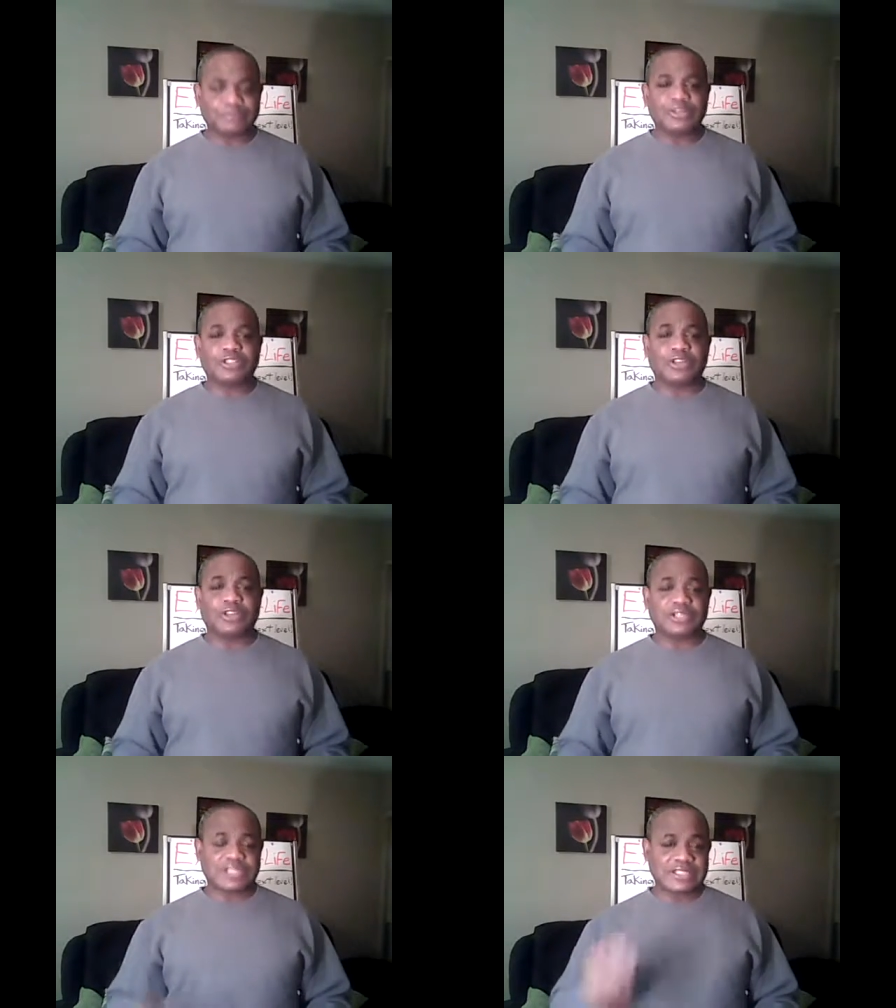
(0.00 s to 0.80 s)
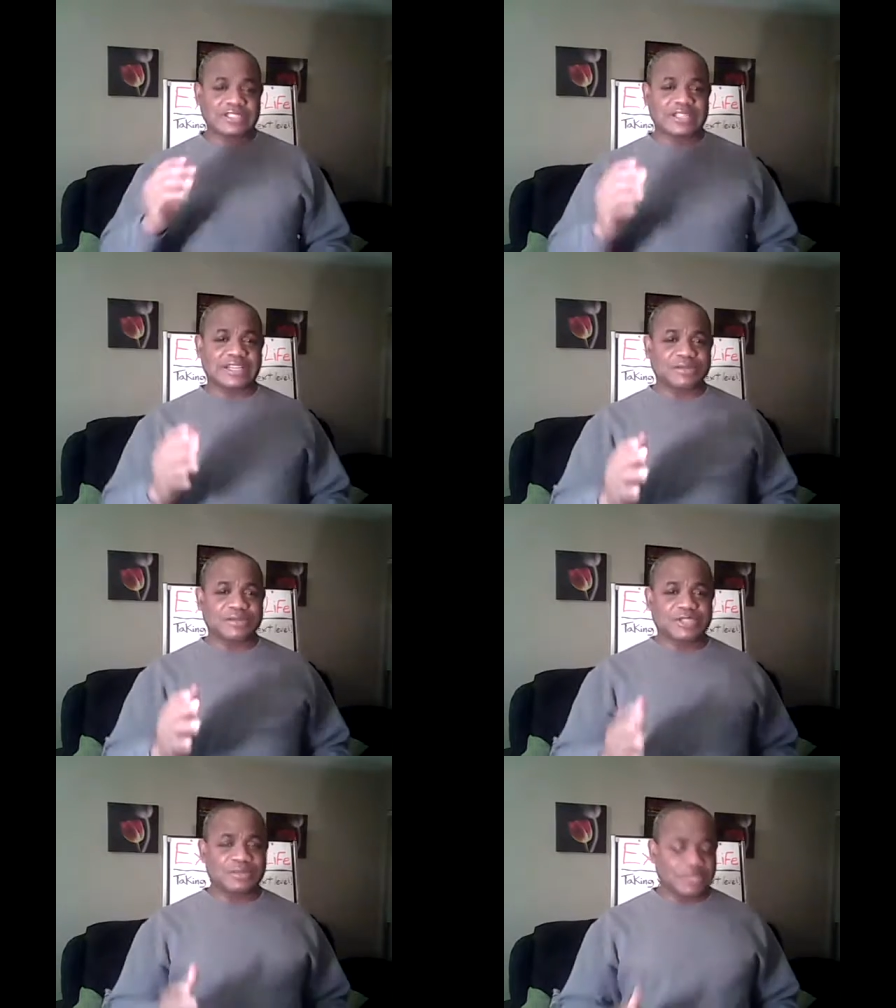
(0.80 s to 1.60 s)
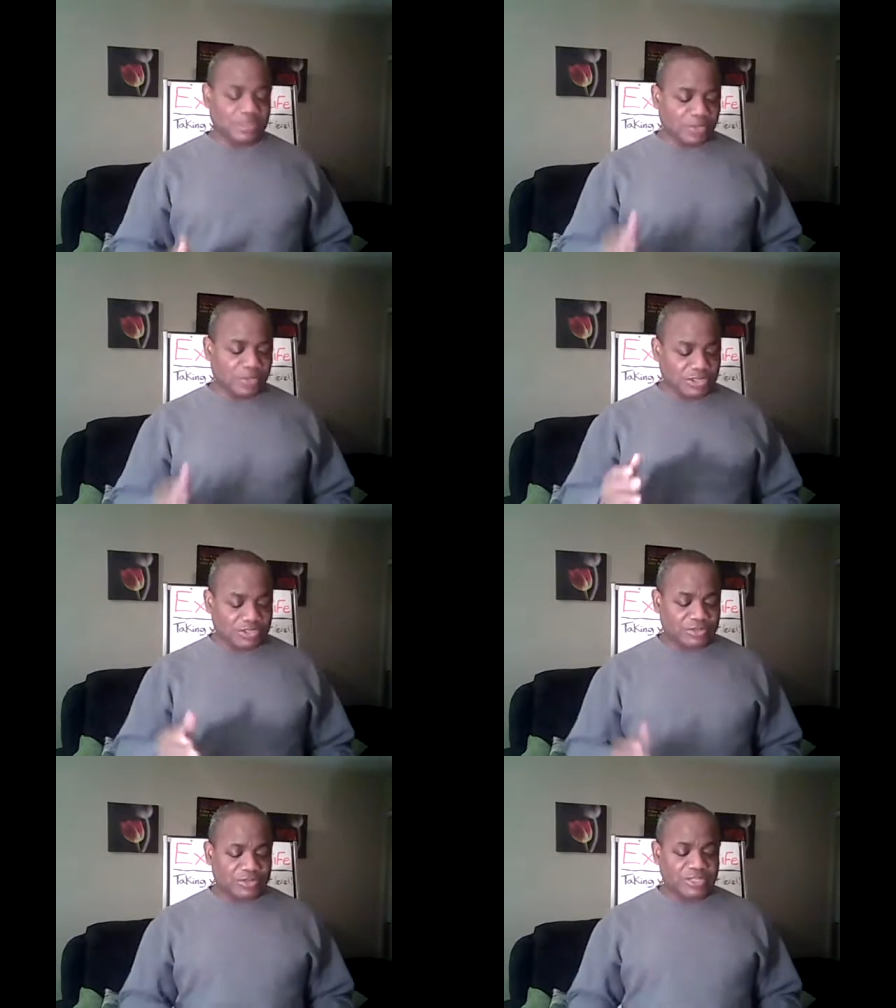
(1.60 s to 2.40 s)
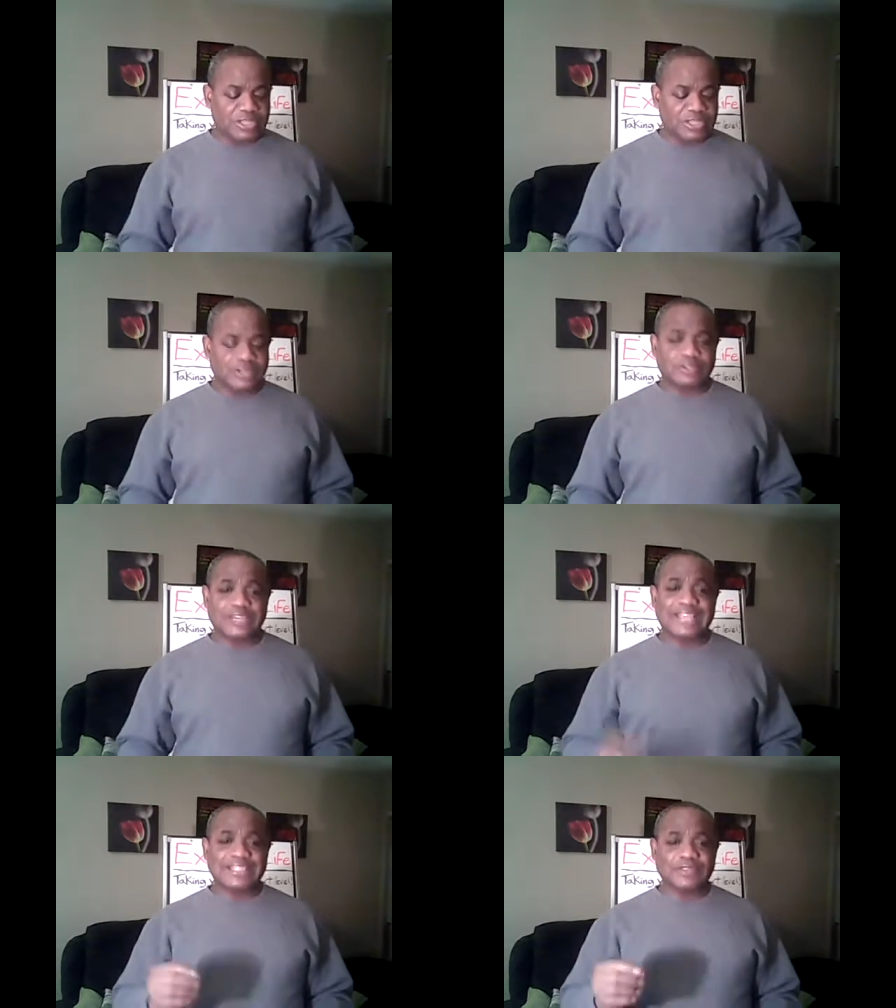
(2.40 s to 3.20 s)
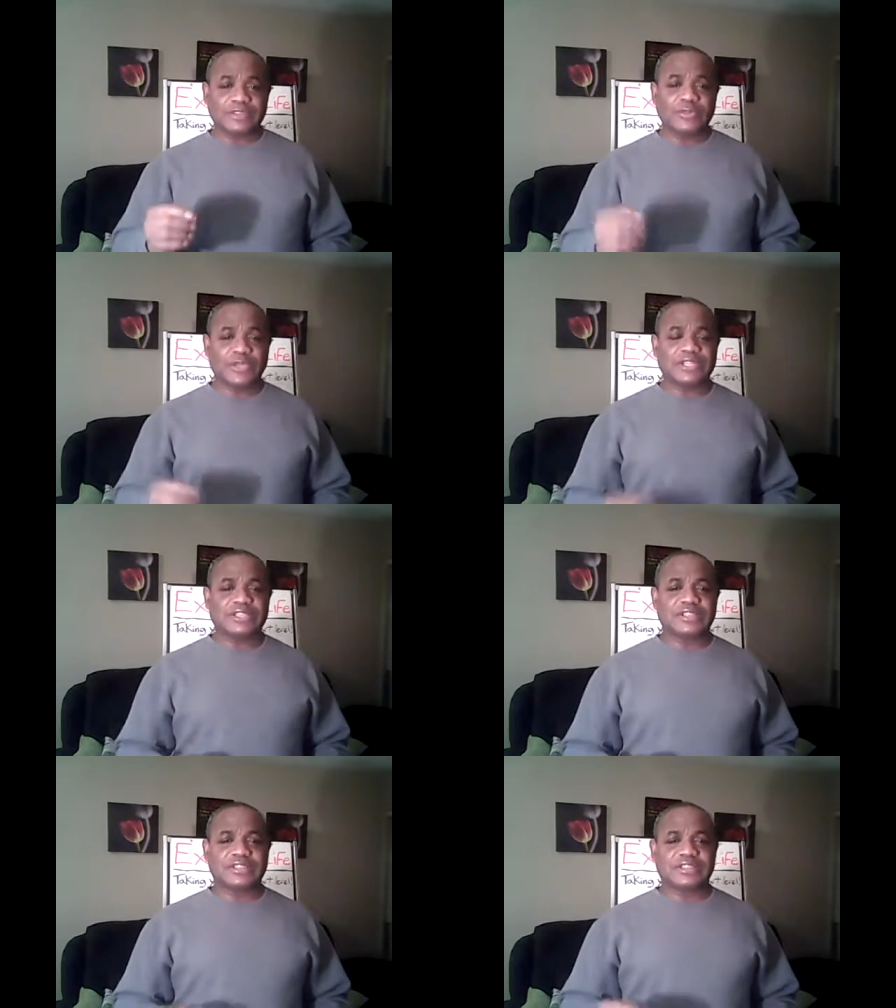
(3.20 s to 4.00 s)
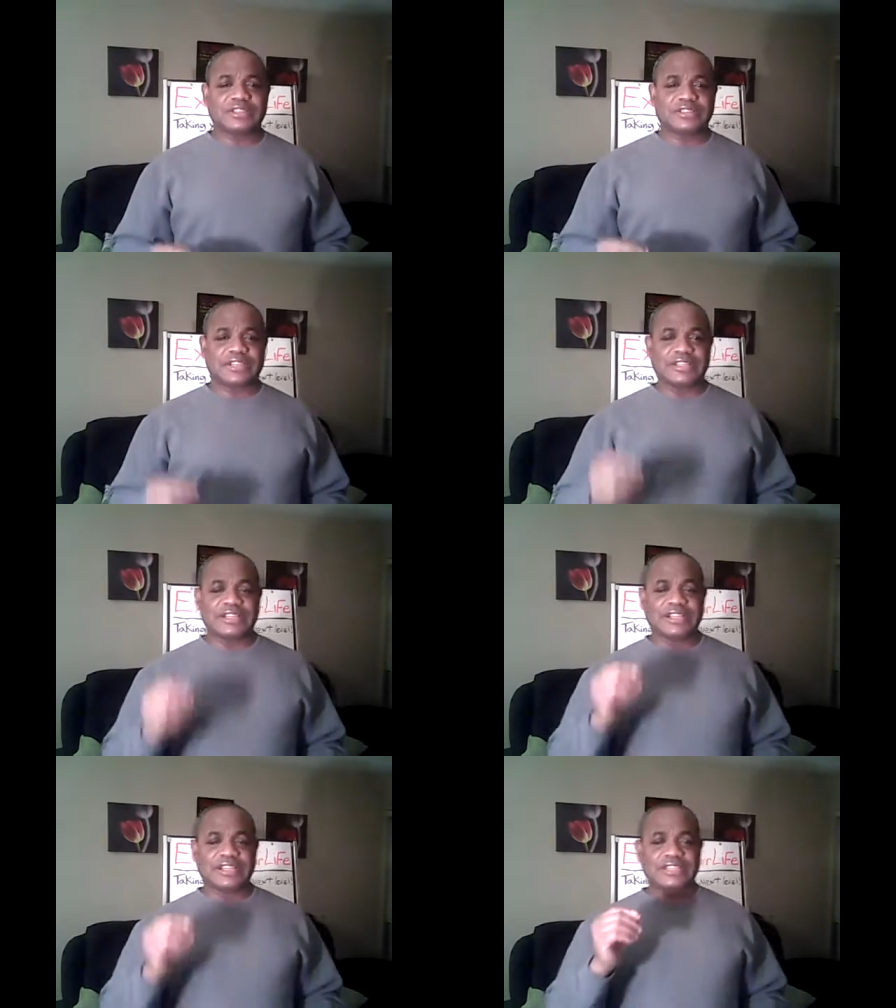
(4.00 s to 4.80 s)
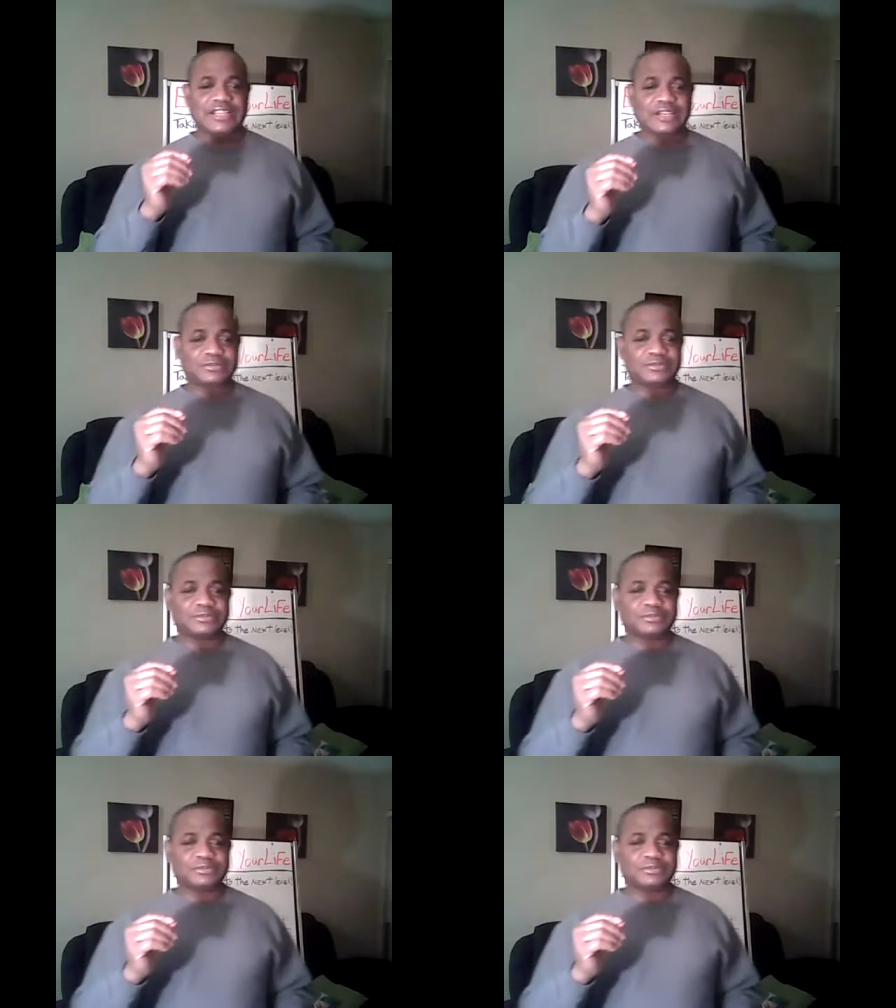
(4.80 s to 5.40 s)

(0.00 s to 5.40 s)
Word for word: Now this is uh, something I want to end with and and um,